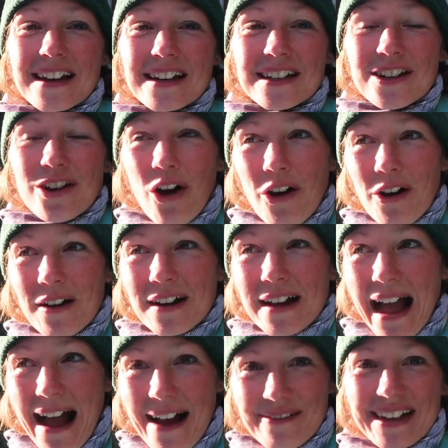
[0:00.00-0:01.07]
not
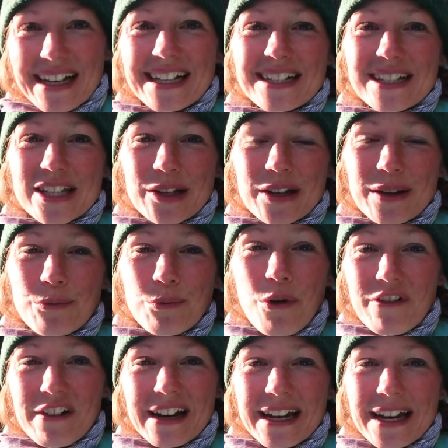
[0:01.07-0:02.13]
having to
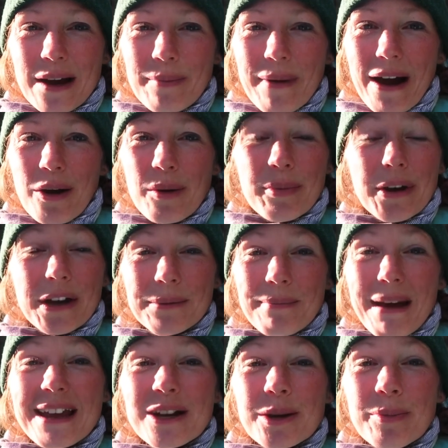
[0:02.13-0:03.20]
worry about putting
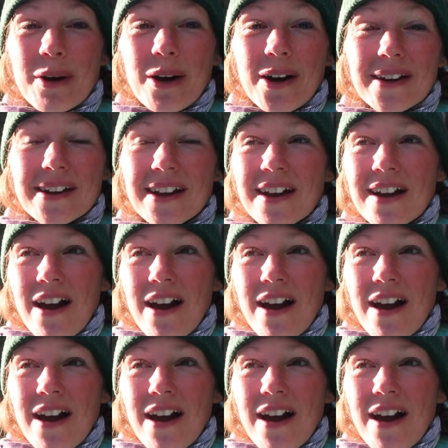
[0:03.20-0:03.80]
makeup on,